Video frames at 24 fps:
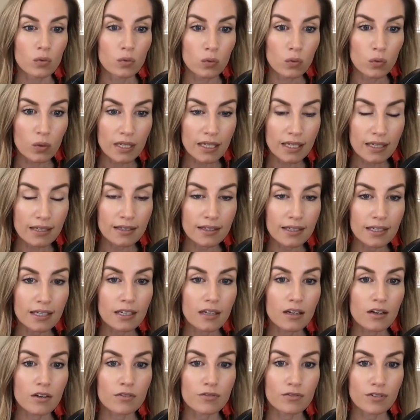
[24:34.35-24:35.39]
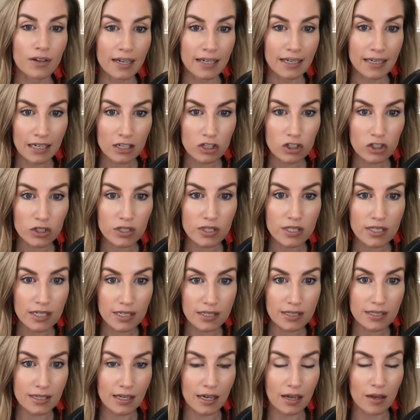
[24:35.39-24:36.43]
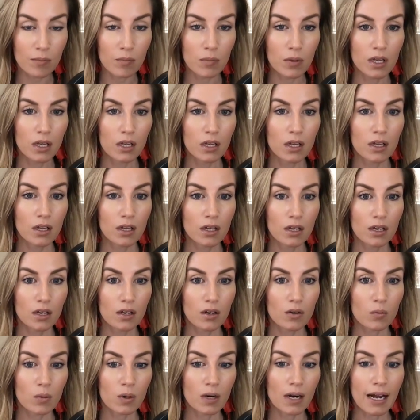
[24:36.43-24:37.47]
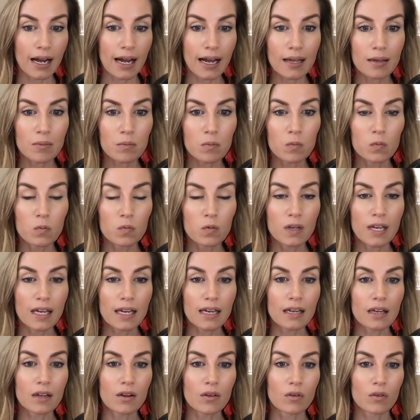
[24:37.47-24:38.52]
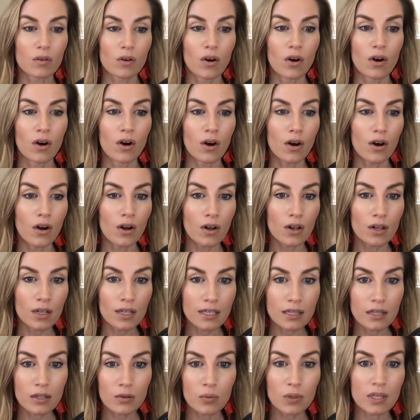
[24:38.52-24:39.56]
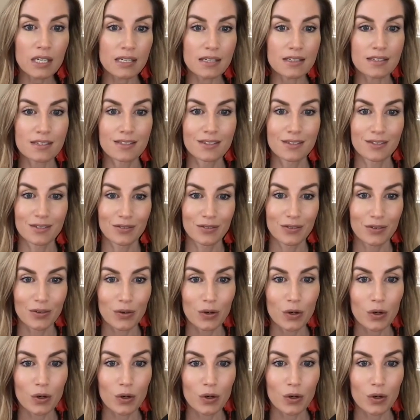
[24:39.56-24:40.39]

weekly financial system where I'm getting all in the weeds